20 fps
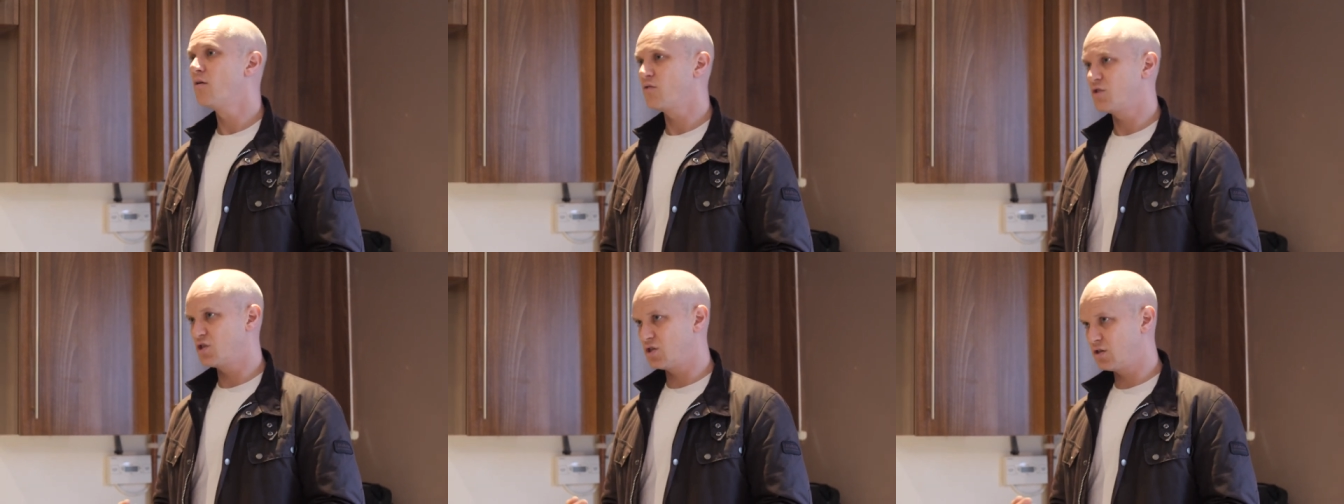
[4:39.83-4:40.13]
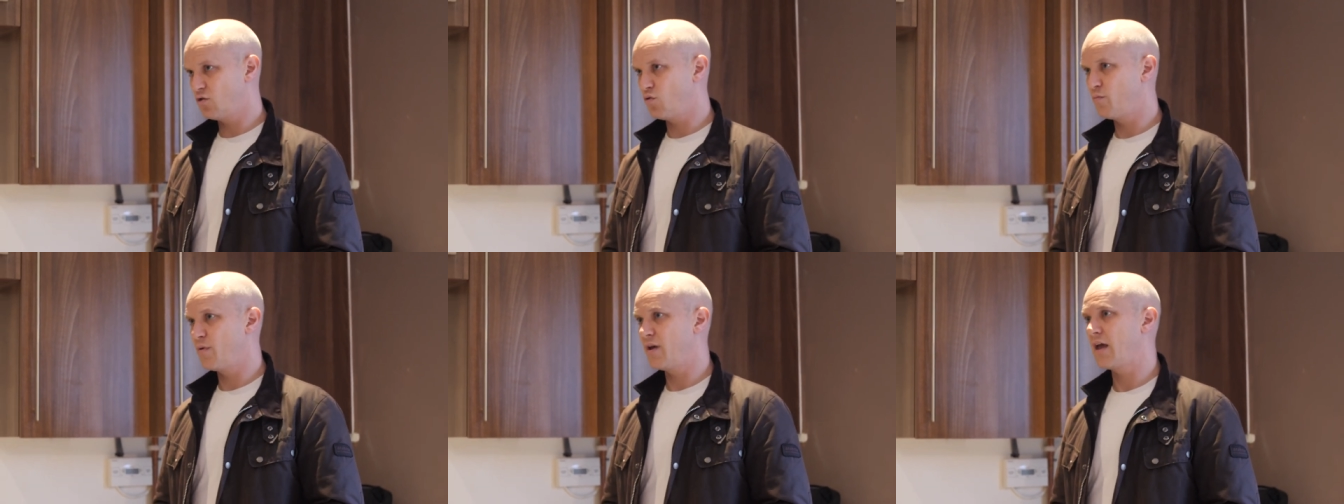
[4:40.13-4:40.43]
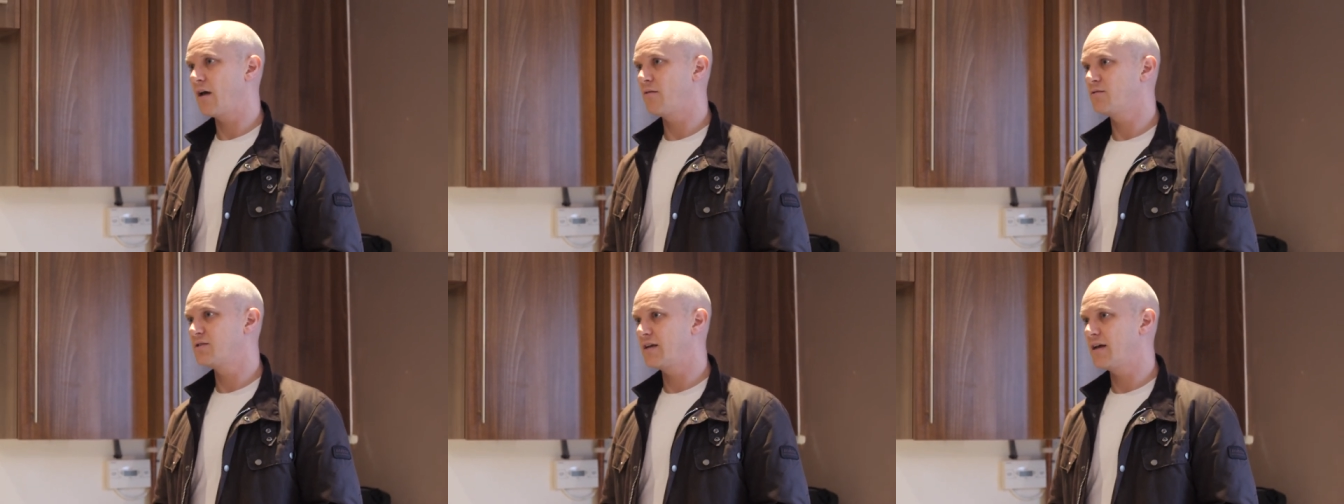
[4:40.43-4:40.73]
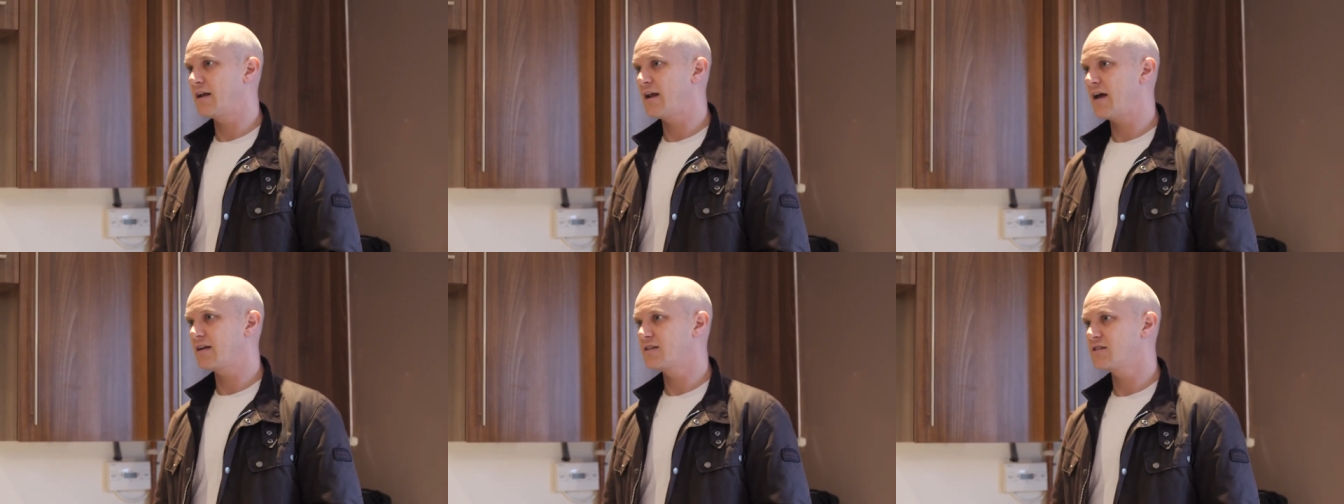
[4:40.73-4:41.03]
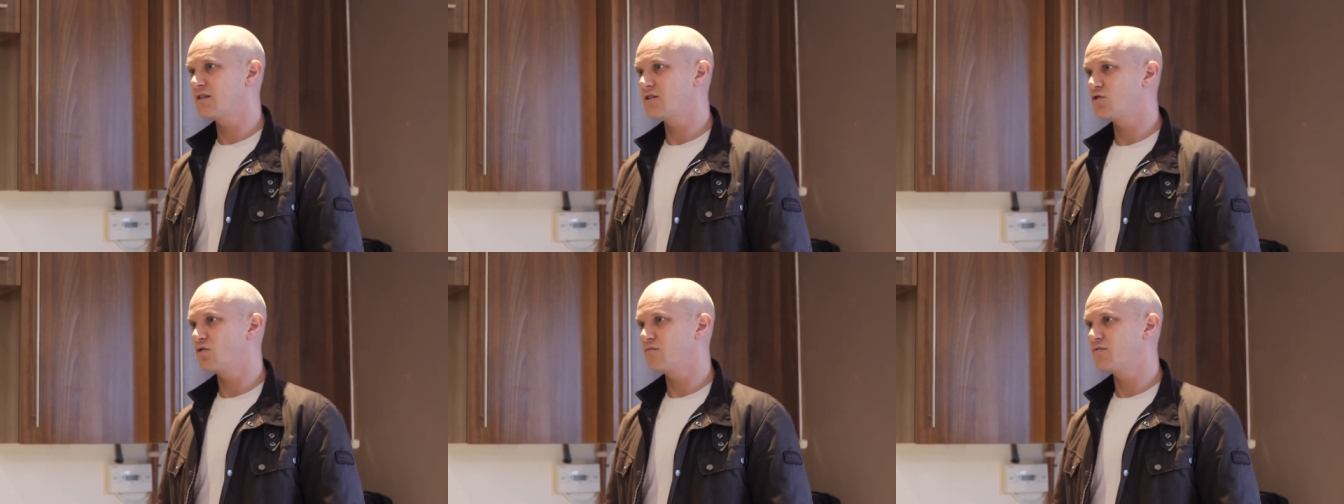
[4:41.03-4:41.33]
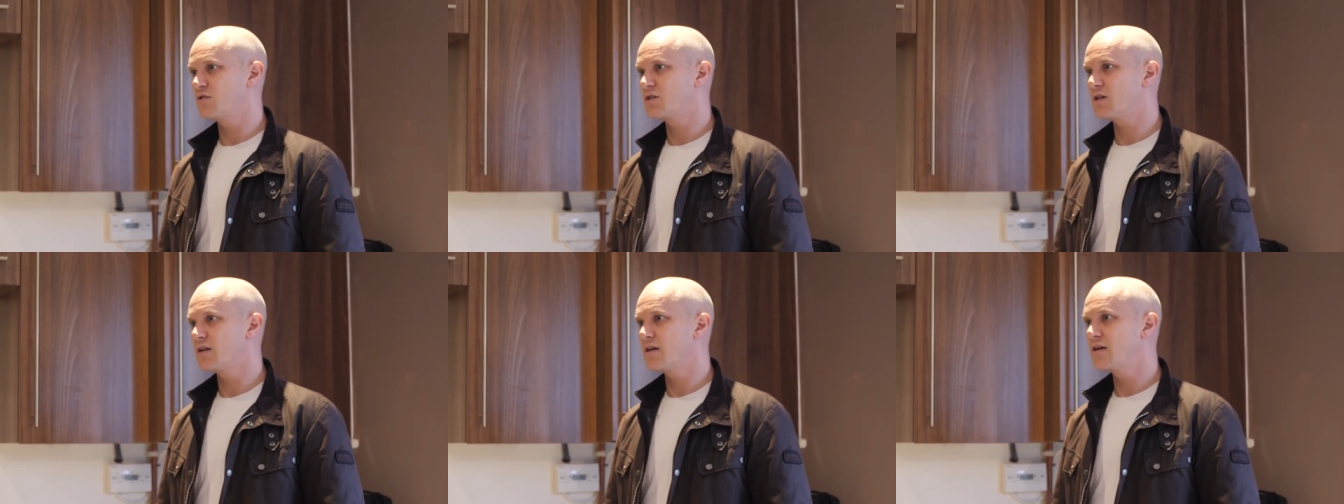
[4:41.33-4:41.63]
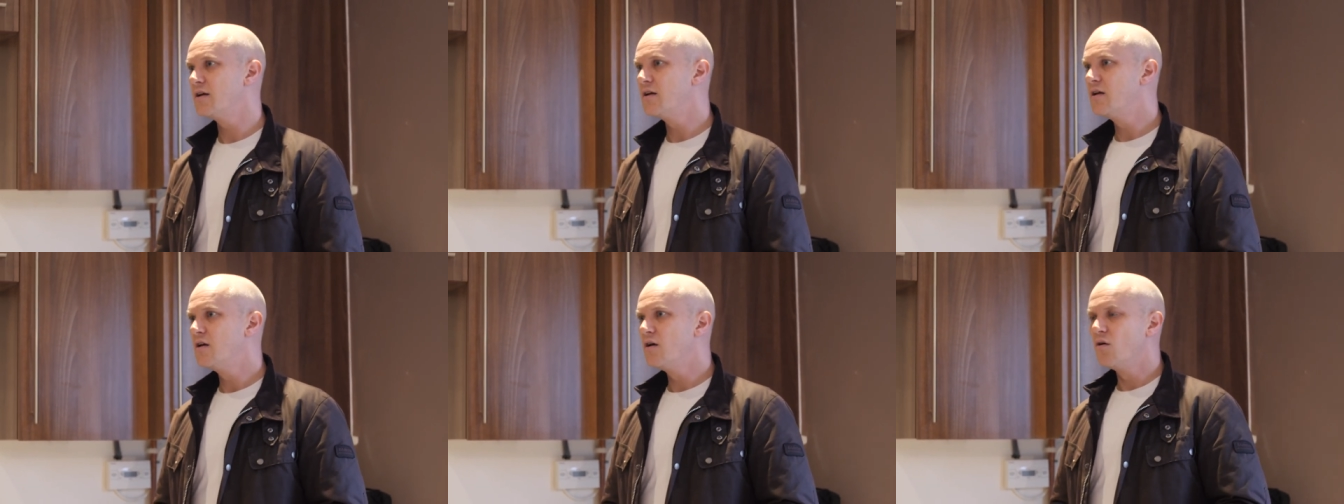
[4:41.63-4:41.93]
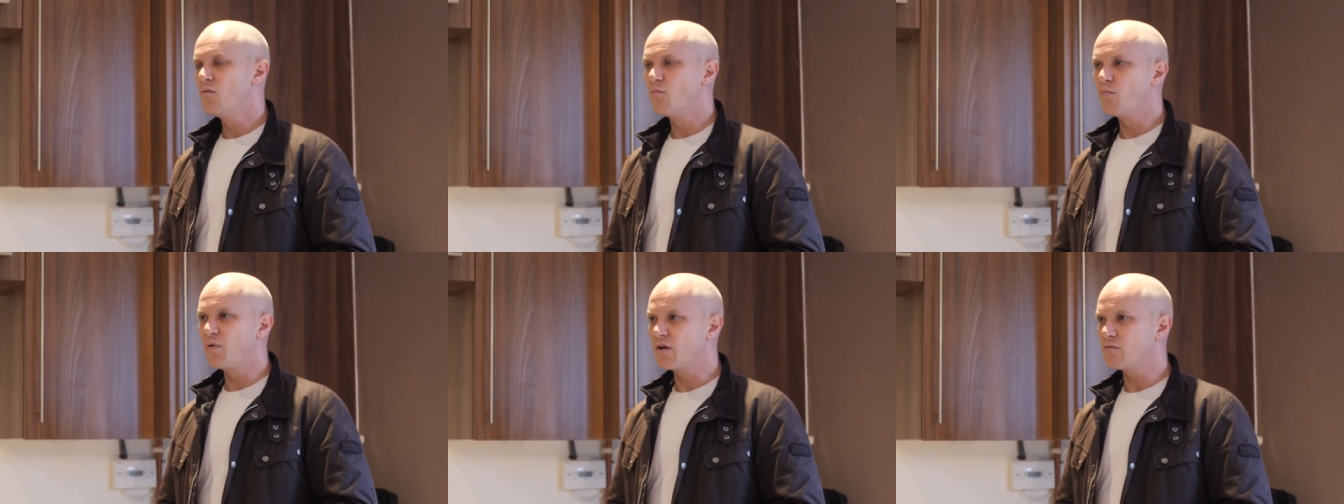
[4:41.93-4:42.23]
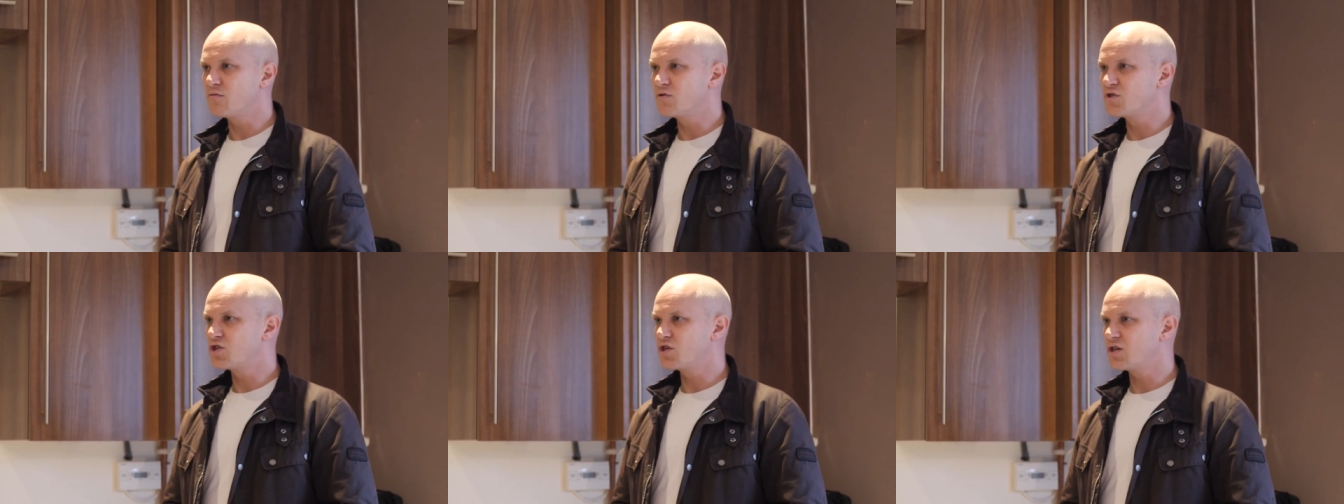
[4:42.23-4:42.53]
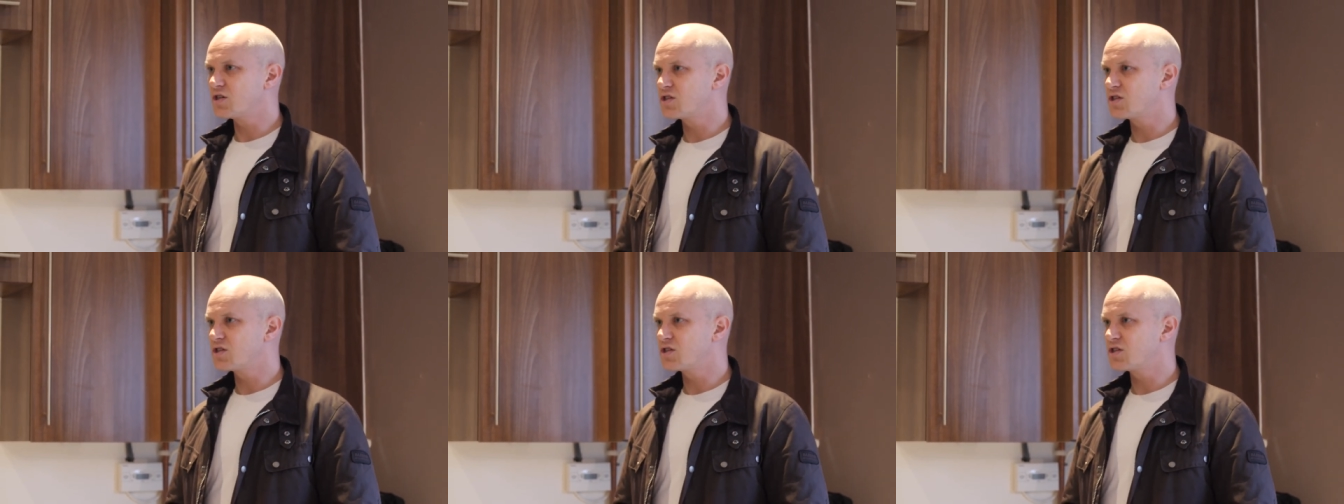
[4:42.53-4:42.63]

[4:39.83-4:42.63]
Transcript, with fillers: still being able to get access obviously. But it was